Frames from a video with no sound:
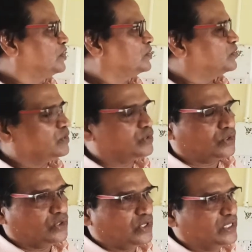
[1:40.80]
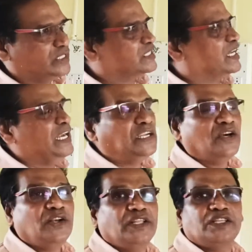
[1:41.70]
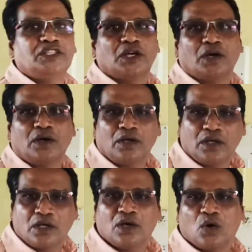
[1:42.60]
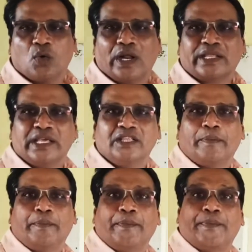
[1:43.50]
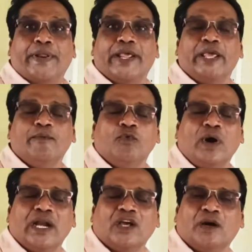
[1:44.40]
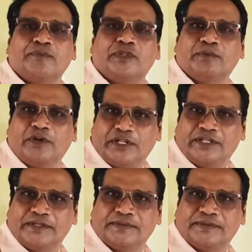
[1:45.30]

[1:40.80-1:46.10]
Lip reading: So the skeleton is working the framework of the body.